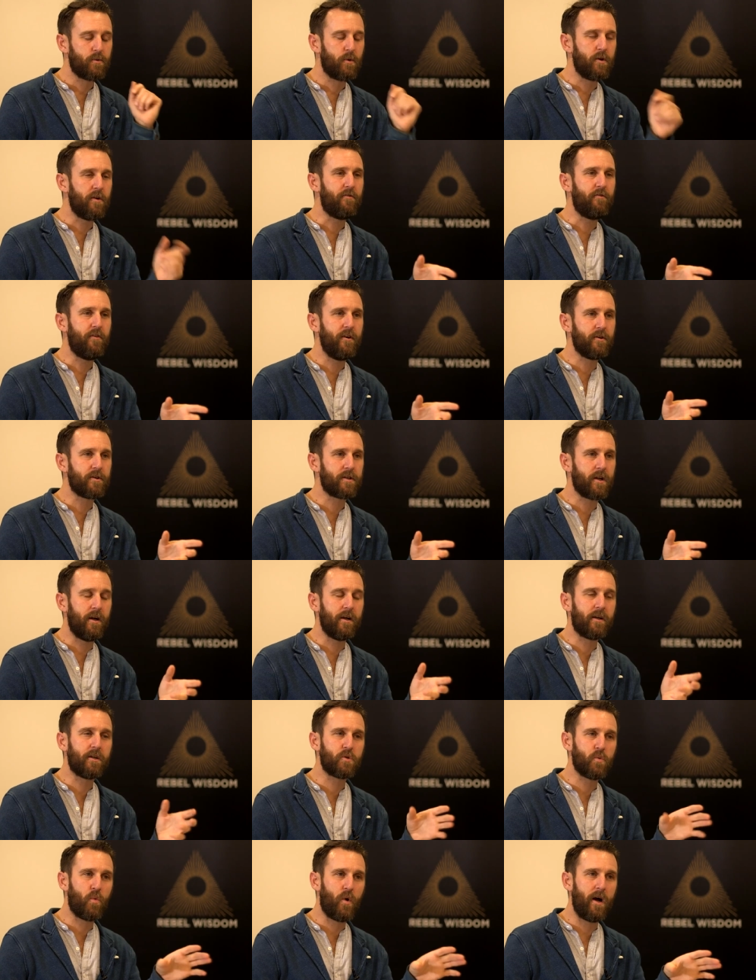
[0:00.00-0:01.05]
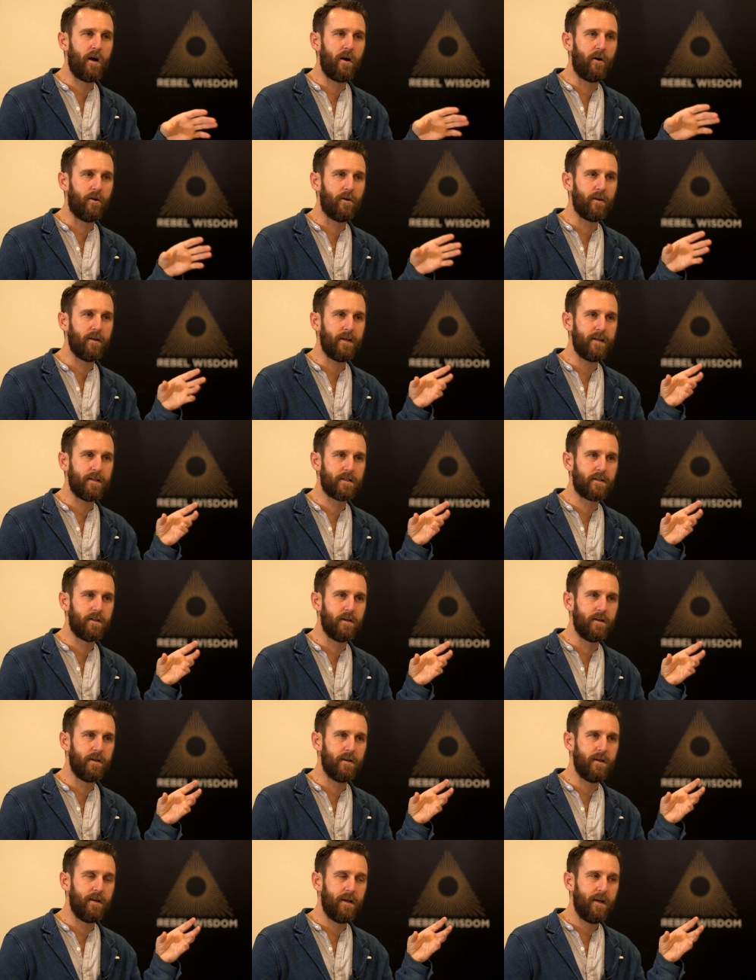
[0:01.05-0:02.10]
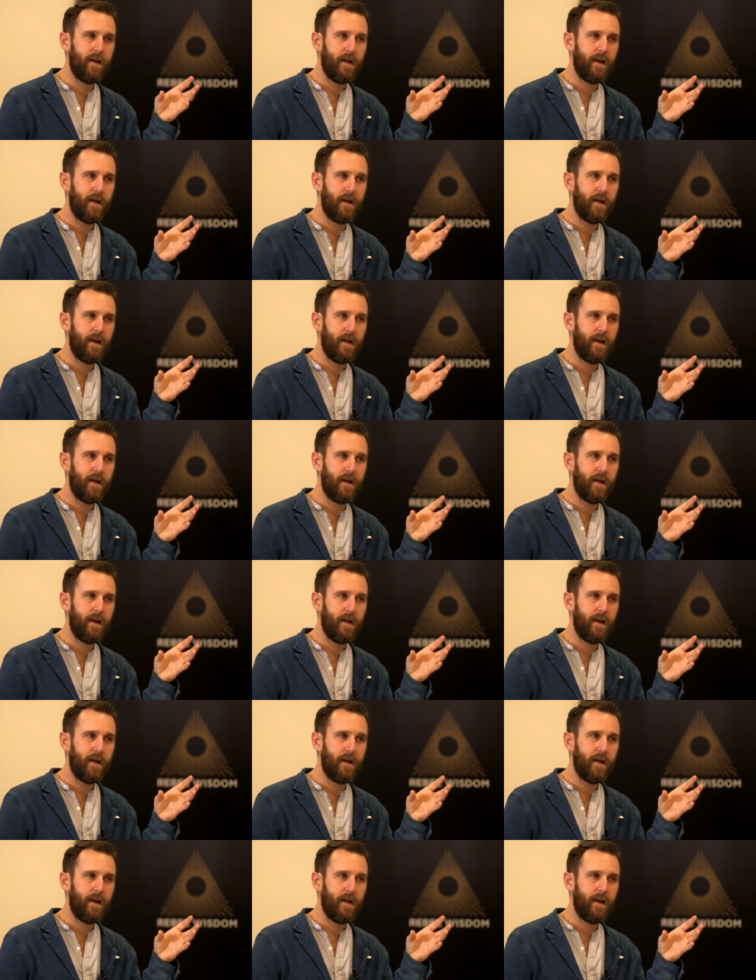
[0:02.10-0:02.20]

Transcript: So what it feels like as well is that